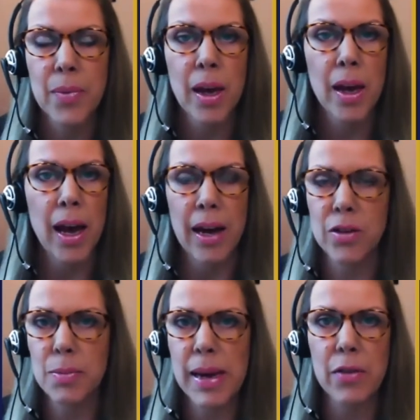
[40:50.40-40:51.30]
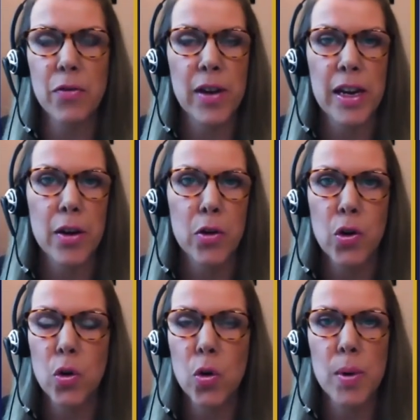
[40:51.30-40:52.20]
how to make a video
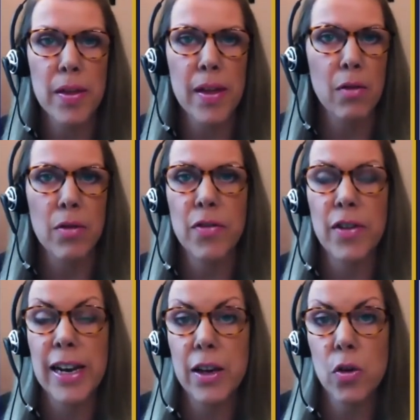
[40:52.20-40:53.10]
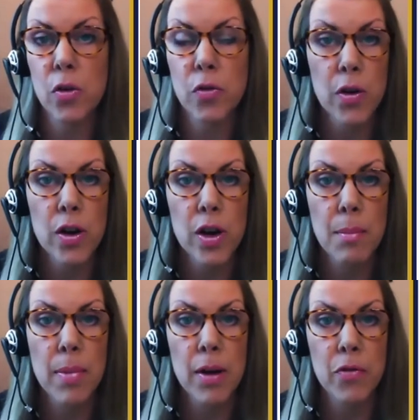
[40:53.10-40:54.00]
call without revealing your phone
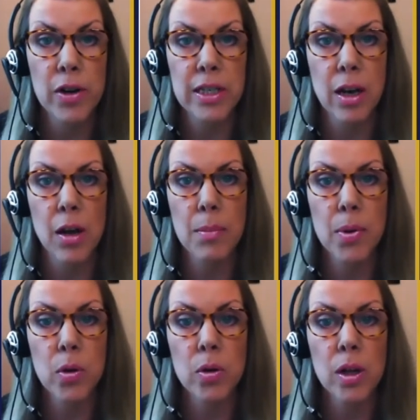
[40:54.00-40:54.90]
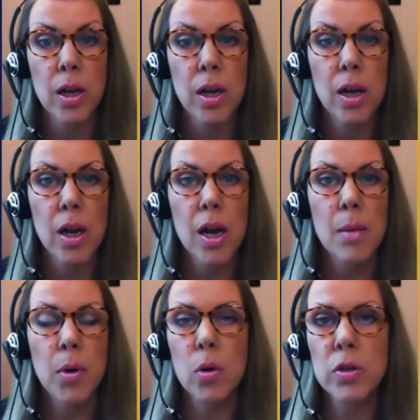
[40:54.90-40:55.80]
number, for example,
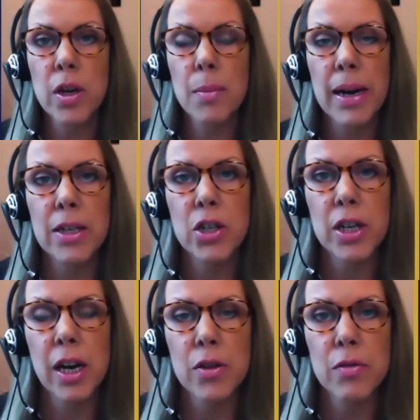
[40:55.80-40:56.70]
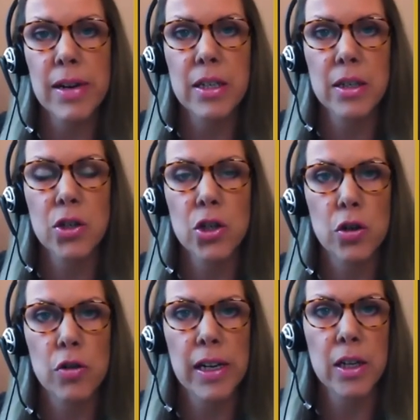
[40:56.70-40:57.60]
but also managing other risks
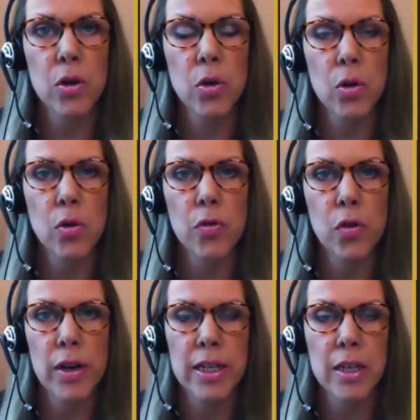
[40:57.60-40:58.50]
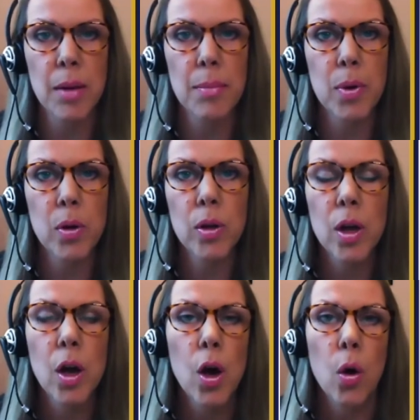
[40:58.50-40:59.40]
during the call. For example,
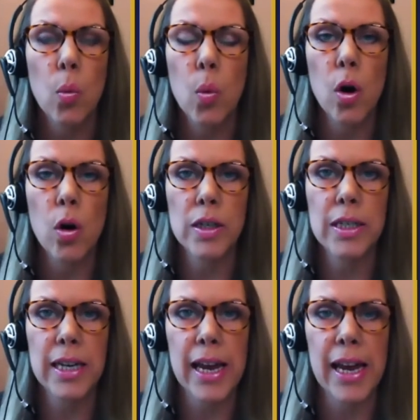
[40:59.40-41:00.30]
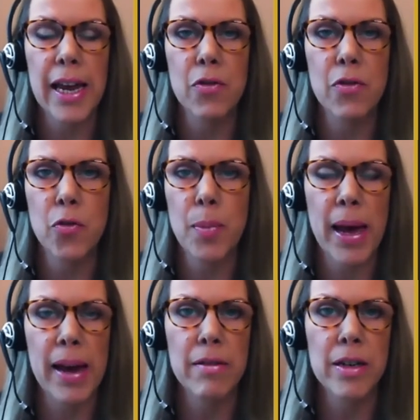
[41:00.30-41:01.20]
what if
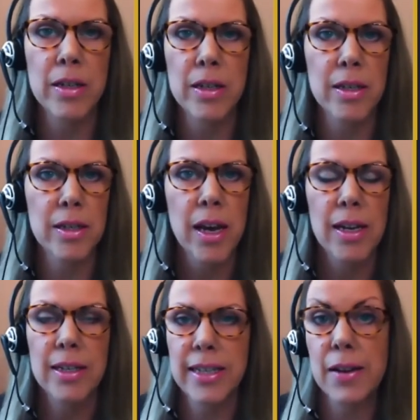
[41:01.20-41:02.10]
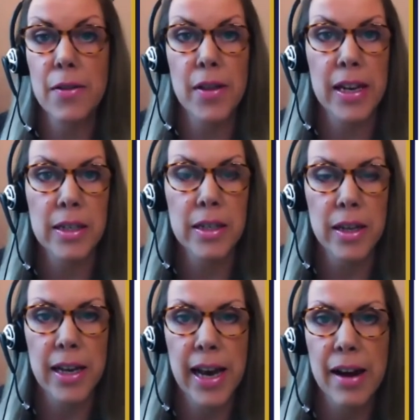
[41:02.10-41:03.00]
parents said things that
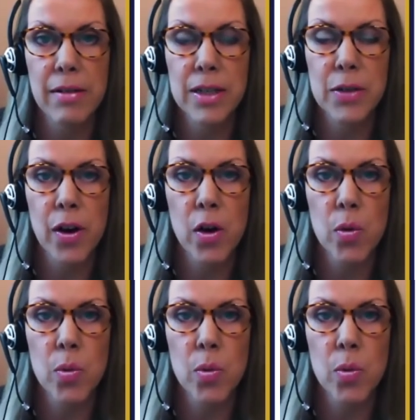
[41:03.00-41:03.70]
the carers felt were